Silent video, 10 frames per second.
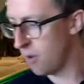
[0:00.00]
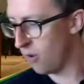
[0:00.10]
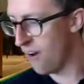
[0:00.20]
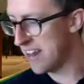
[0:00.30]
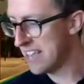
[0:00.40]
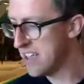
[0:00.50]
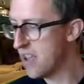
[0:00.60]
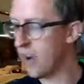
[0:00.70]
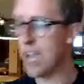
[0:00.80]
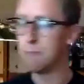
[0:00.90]
already.
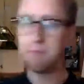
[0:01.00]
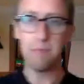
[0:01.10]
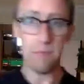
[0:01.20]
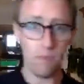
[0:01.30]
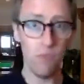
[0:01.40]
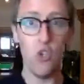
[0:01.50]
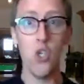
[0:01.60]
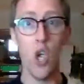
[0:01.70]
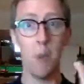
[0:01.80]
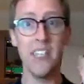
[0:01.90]
Okay.
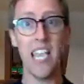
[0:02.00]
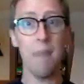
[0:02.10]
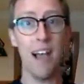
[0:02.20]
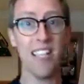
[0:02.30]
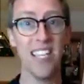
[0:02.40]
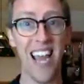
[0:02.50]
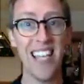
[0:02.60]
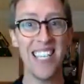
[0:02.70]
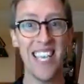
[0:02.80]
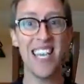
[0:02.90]
So I'm going to take you back to
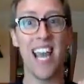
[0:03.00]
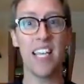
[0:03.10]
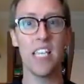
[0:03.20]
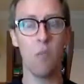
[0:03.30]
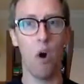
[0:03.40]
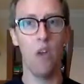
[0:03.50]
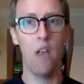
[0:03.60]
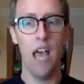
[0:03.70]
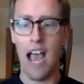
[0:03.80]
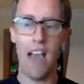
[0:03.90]

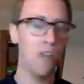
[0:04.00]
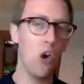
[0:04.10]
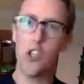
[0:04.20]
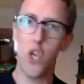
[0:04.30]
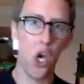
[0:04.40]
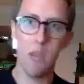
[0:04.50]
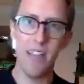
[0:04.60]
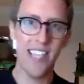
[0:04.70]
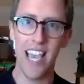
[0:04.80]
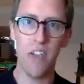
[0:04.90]
1991. I haven't got
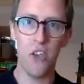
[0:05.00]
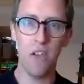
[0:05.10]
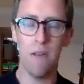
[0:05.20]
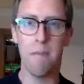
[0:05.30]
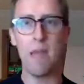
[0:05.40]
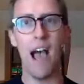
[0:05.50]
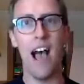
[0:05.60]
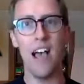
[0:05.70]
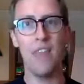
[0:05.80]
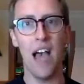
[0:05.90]
documentation
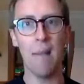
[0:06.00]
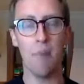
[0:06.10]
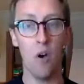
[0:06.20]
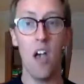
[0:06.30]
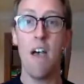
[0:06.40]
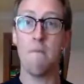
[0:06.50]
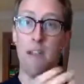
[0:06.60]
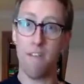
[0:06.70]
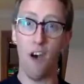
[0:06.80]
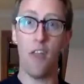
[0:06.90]
behind that, but
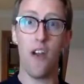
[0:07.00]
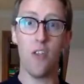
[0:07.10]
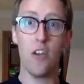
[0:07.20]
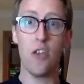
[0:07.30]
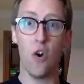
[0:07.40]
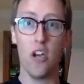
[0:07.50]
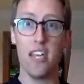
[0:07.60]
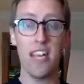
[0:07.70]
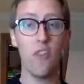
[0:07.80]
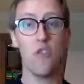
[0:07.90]
my father actually
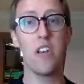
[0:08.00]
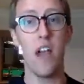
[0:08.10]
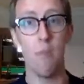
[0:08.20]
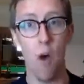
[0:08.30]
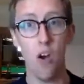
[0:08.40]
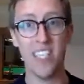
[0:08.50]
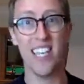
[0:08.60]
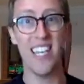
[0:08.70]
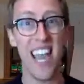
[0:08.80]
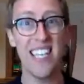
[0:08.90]
joined the industry of network
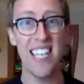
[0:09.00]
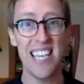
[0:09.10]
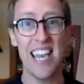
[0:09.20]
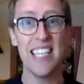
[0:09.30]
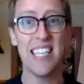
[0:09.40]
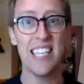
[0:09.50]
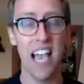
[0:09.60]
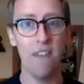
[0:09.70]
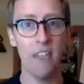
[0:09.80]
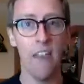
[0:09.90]
marketing in
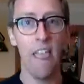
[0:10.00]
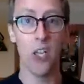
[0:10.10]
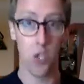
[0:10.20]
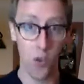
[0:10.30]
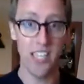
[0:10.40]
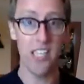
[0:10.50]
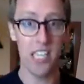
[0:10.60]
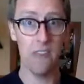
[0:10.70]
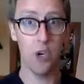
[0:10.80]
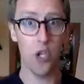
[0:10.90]
1987. The
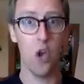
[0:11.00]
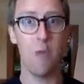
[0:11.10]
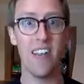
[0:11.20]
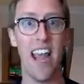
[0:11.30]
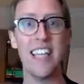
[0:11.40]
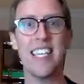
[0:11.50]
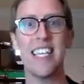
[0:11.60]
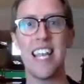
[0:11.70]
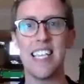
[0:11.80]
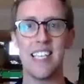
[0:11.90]
26th of October
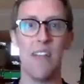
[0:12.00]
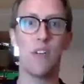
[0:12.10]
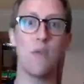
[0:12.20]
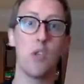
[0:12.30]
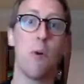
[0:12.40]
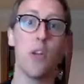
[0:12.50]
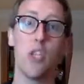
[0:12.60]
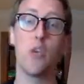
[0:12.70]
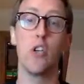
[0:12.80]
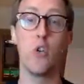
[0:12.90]
1987, he responded
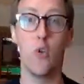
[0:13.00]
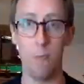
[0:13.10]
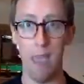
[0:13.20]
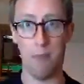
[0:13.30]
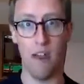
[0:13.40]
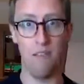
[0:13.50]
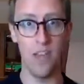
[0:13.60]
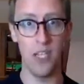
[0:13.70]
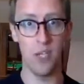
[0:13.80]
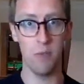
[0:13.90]
to a newspaper
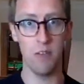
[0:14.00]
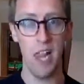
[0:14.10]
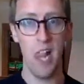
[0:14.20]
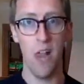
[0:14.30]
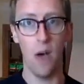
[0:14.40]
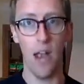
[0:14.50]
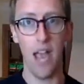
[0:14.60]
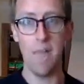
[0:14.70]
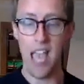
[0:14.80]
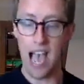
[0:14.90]
advertisement.
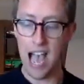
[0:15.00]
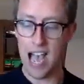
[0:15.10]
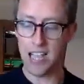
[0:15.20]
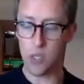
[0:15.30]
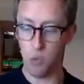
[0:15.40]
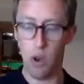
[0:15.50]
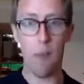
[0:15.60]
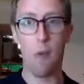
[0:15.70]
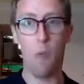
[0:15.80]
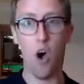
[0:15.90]
Okay, and what
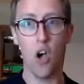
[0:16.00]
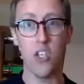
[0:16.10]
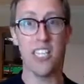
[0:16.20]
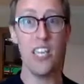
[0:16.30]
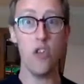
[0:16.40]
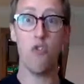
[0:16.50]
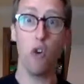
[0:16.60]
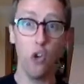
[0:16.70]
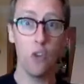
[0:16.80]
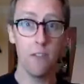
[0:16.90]
happened is he
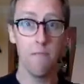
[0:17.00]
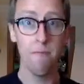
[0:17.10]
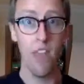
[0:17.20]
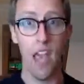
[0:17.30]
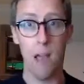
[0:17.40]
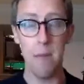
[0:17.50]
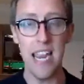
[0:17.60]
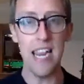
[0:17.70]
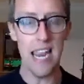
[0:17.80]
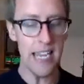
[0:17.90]
struggled.
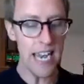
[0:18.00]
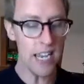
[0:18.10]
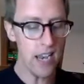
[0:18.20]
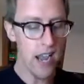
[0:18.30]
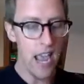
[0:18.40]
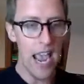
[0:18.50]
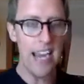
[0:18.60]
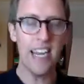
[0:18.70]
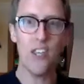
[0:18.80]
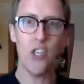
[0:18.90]
He
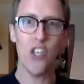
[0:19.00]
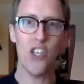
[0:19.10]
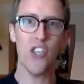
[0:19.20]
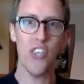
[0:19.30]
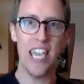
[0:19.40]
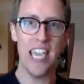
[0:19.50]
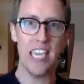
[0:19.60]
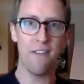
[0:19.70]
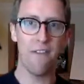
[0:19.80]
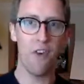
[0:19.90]
didn't
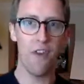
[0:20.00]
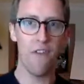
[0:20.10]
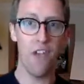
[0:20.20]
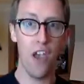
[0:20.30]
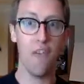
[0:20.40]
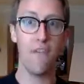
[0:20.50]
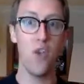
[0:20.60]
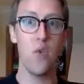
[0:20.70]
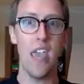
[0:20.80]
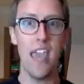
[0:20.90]
succeed for his first
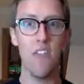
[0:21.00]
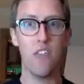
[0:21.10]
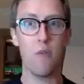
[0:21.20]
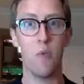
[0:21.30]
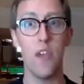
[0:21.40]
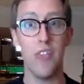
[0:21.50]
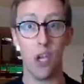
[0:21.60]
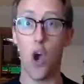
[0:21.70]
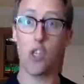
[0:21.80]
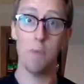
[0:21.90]
few years. He was with a
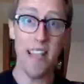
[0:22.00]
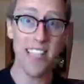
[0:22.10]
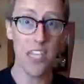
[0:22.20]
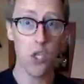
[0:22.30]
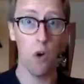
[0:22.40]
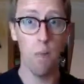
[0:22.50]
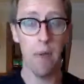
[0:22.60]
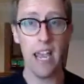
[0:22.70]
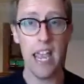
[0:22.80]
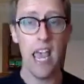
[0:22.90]
fragrance
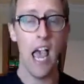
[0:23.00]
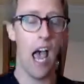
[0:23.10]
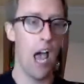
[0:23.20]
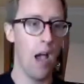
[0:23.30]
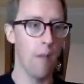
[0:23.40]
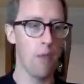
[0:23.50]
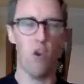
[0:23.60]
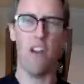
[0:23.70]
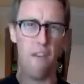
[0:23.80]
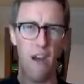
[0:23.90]
company, for